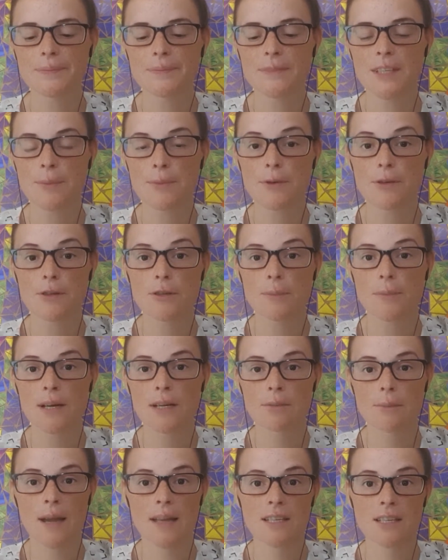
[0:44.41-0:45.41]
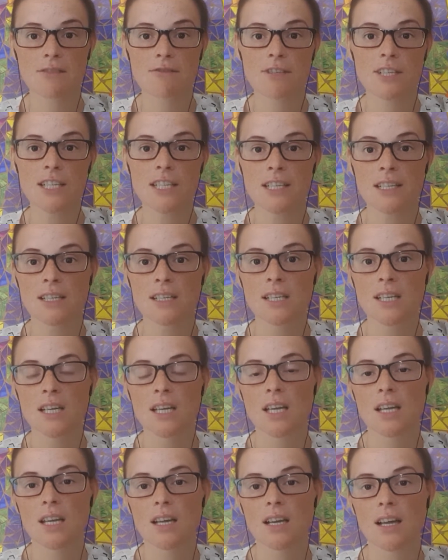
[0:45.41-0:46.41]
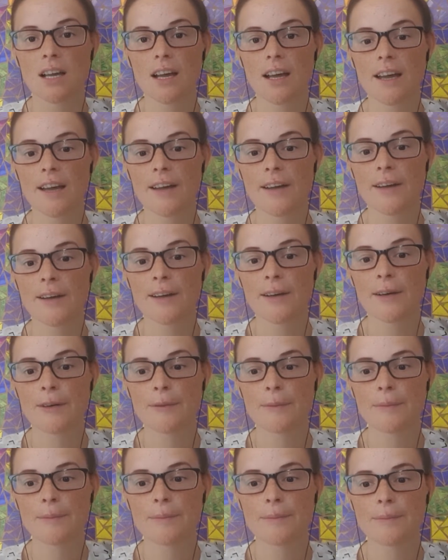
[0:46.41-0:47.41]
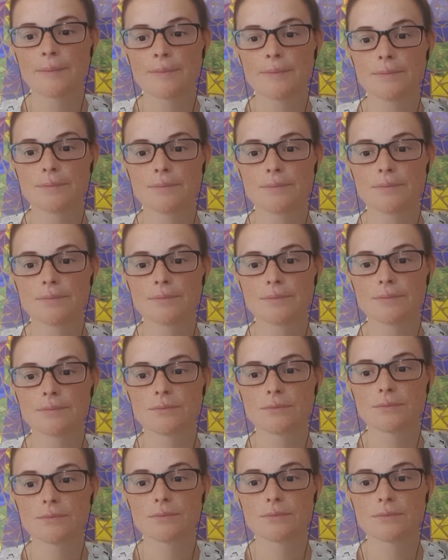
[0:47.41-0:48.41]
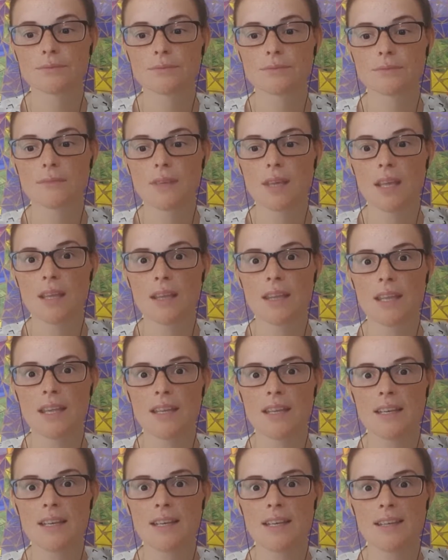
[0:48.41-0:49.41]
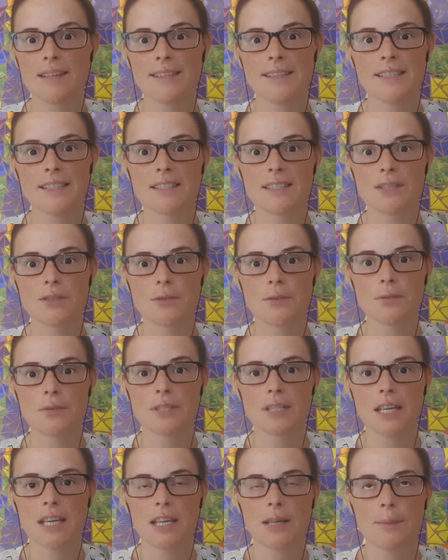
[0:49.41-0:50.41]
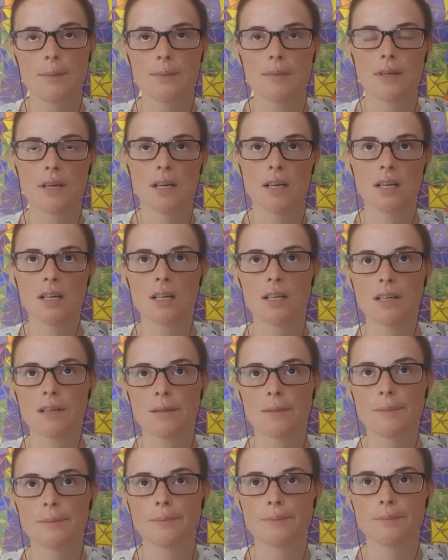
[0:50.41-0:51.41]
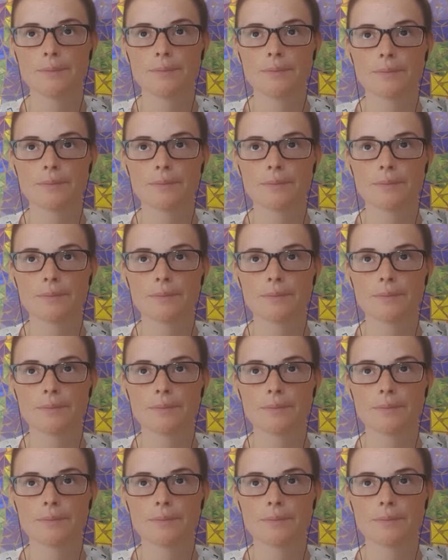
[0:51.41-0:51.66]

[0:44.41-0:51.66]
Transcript: diploma, my degree, and then this news came. And